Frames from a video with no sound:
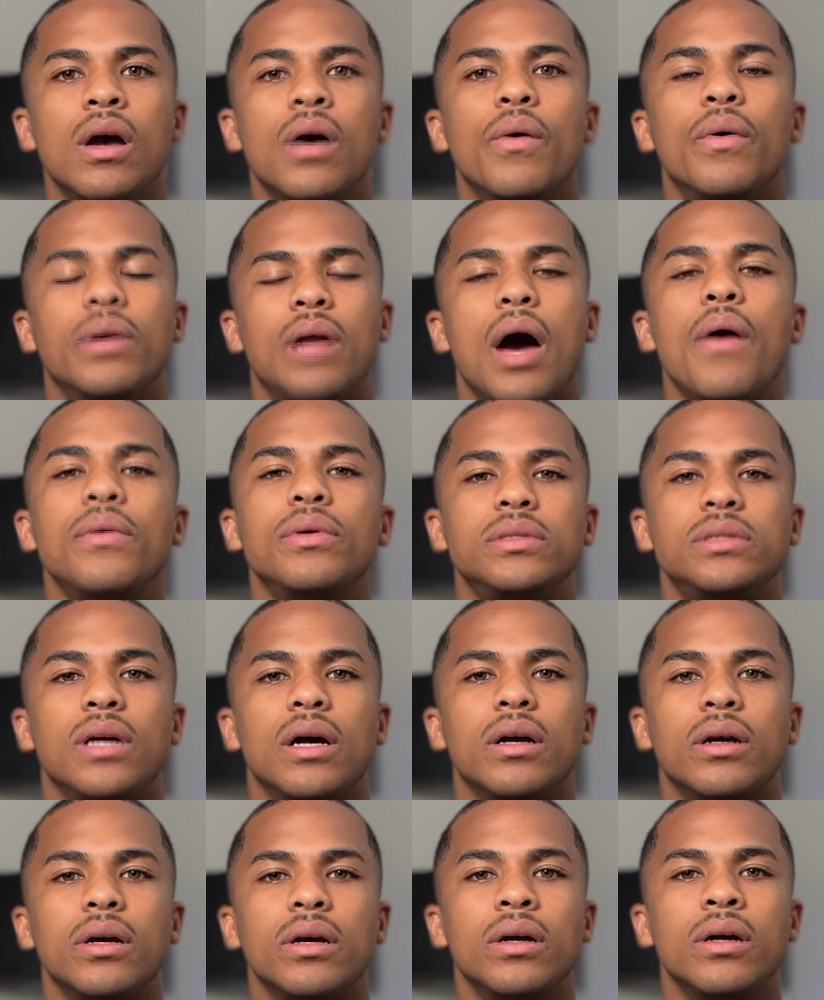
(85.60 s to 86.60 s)
When I was
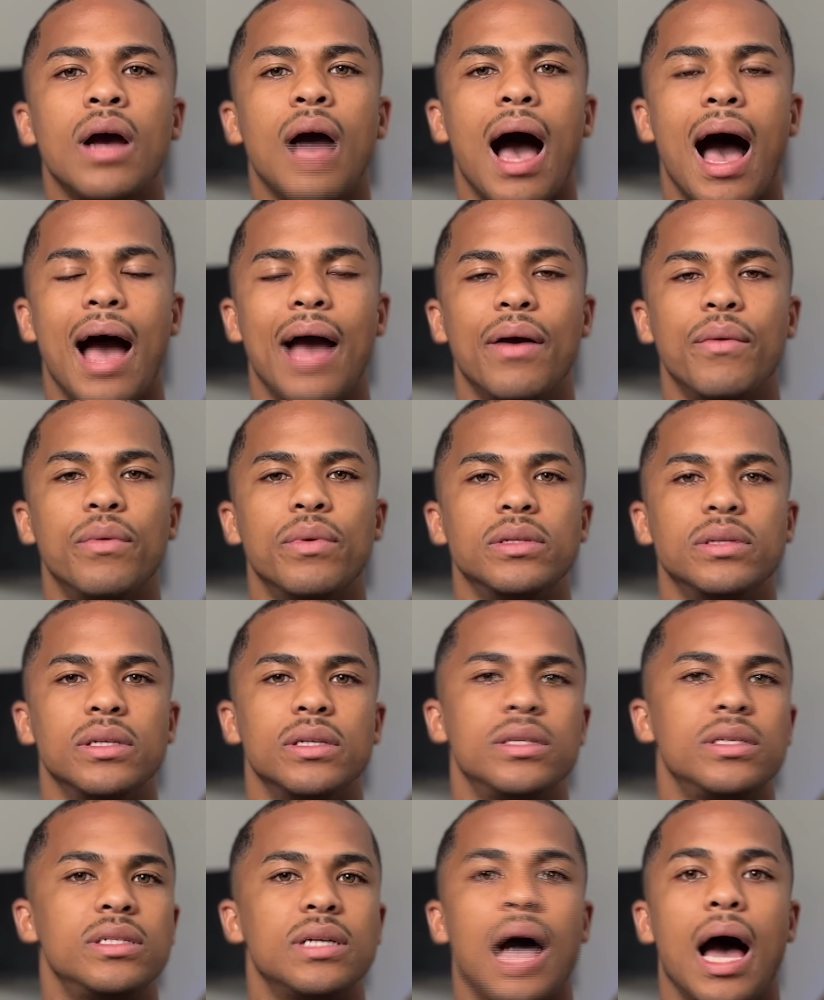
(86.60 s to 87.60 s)
younger, I was a
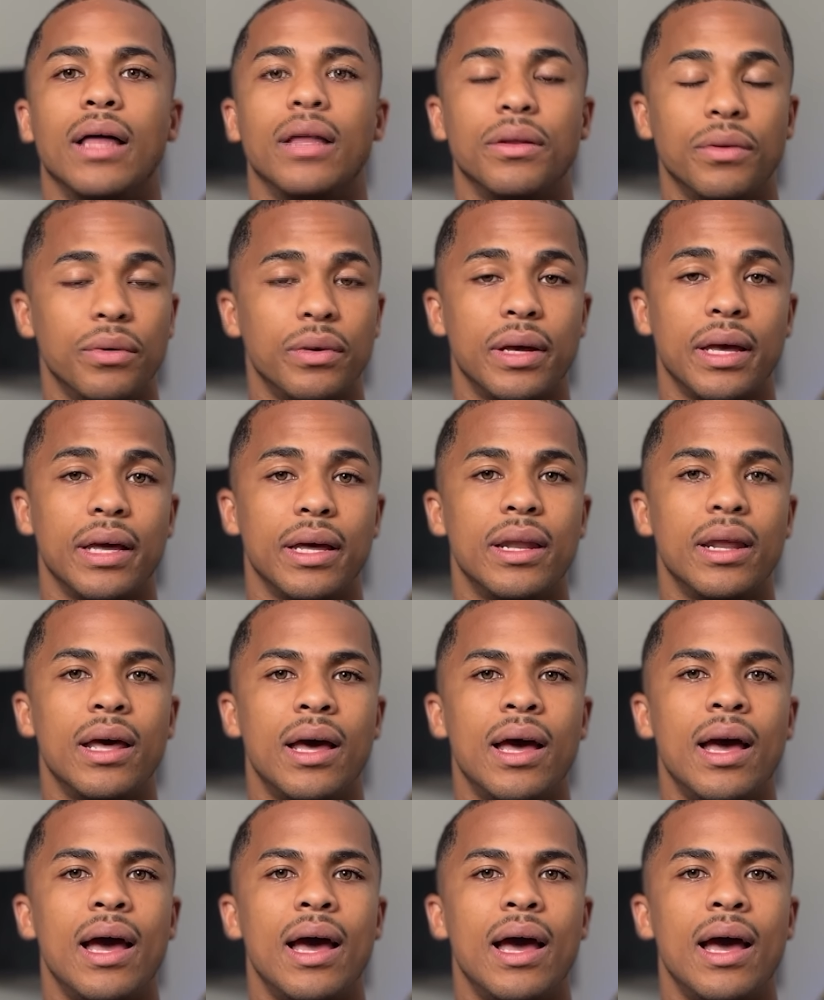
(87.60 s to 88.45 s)
shy little kid,